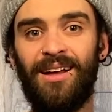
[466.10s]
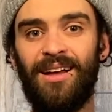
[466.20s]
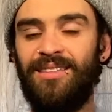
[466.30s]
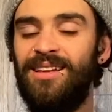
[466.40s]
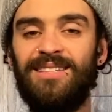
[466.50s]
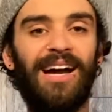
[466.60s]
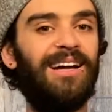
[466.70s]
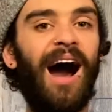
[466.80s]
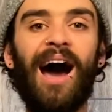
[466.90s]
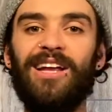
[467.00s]
things that
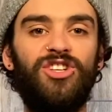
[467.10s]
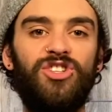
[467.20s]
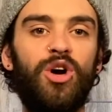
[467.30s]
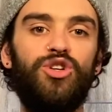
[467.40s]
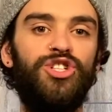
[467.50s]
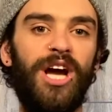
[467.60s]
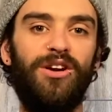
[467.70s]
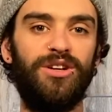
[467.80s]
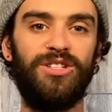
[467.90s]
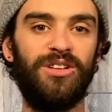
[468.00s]
God is so
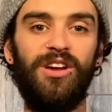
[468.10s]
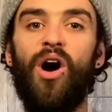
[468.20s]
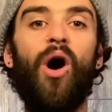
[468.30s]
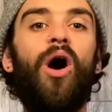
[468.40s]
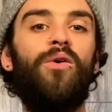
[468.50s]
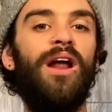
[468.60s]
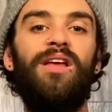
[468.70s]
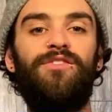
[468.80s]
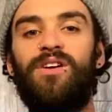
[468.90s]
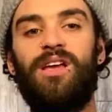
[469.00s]
generously
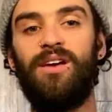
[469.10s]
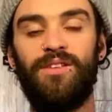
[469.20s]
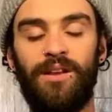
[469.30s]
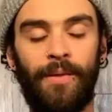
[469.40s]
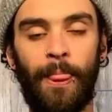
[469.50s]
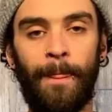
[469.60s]
already forgiven.